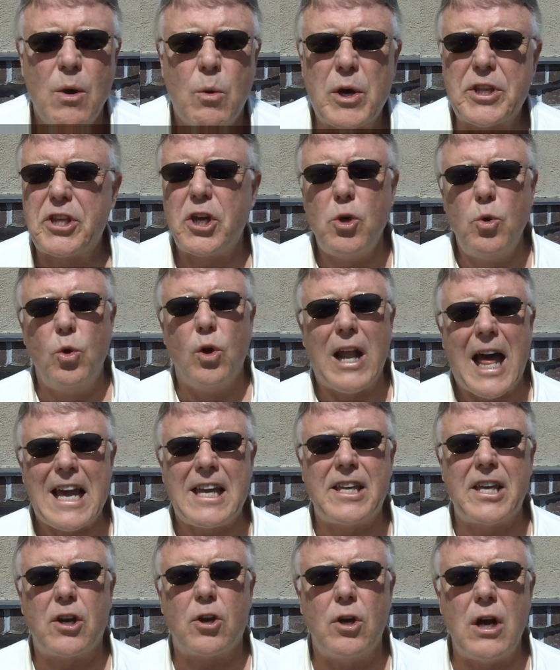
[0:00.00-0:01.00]
Whether you
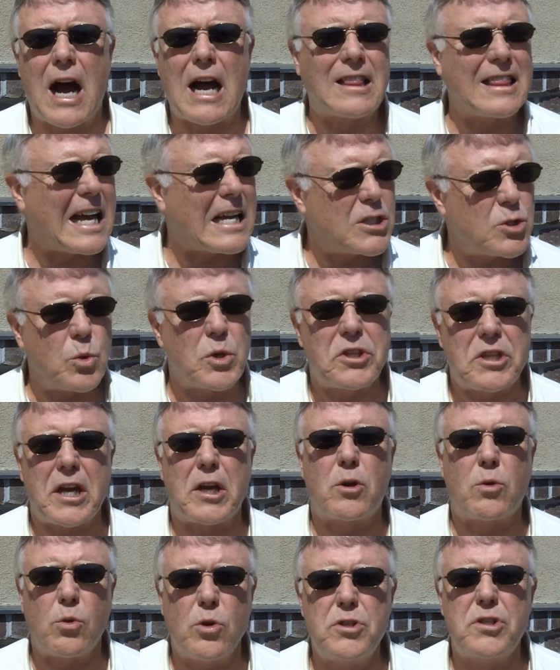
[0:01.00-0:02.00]
like it or not, that's what
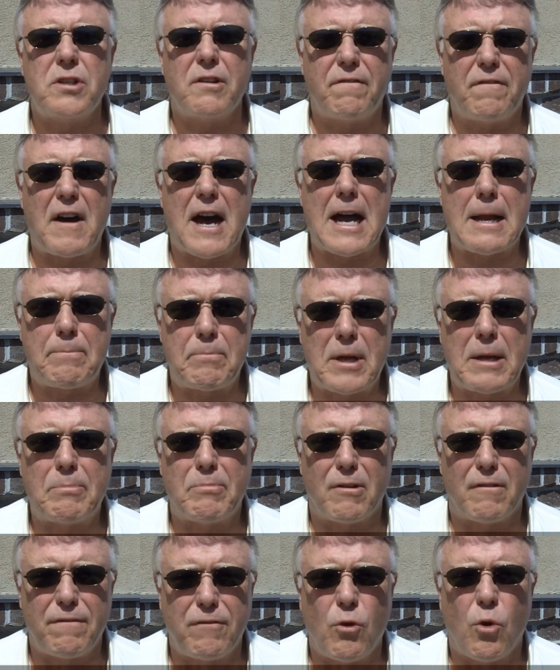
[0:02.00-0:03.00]
they crucified
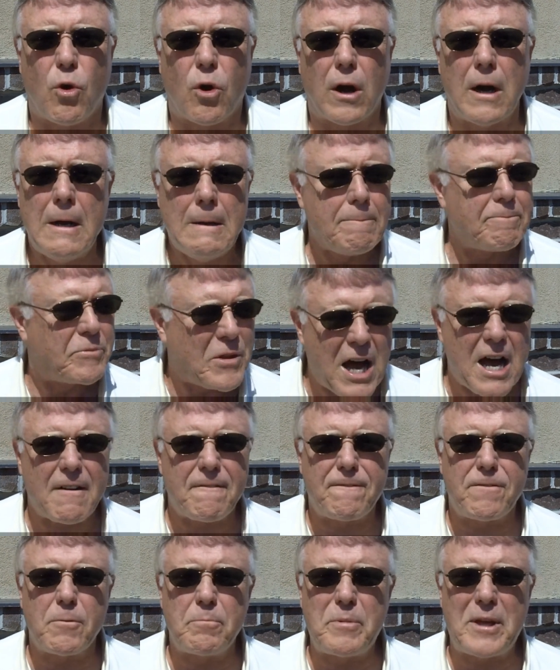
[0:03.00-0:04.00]
people for.
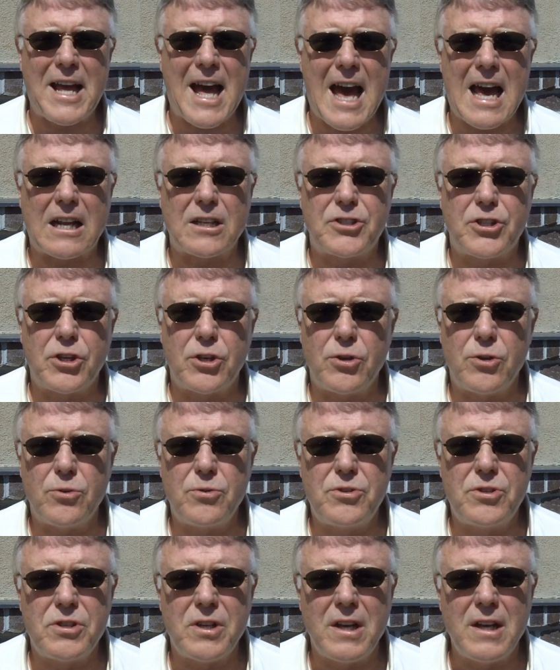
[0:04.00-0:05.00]
Not for
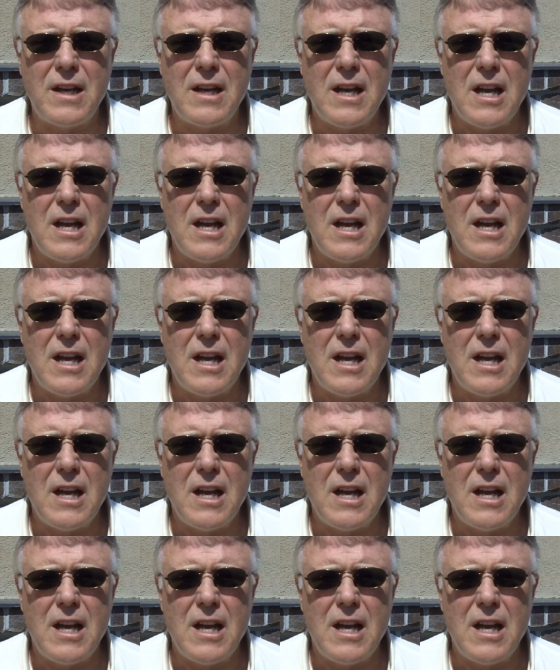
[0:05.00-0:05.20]
beatitudes,